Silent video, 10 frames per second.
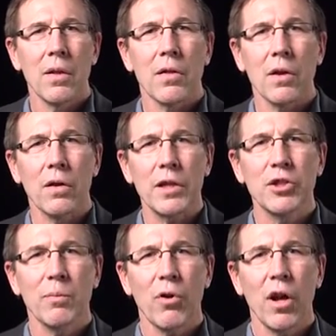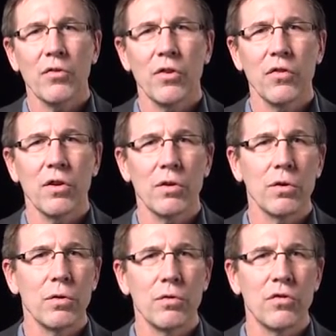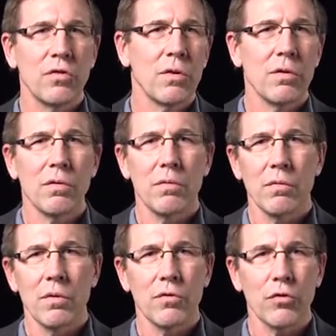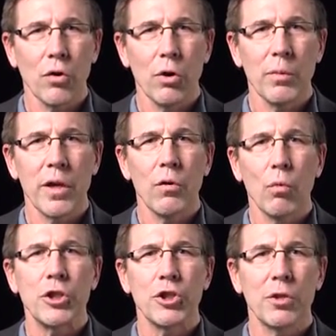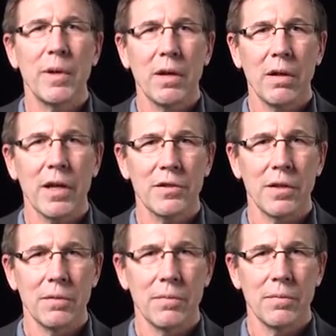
The collection process includes determining what should be collected.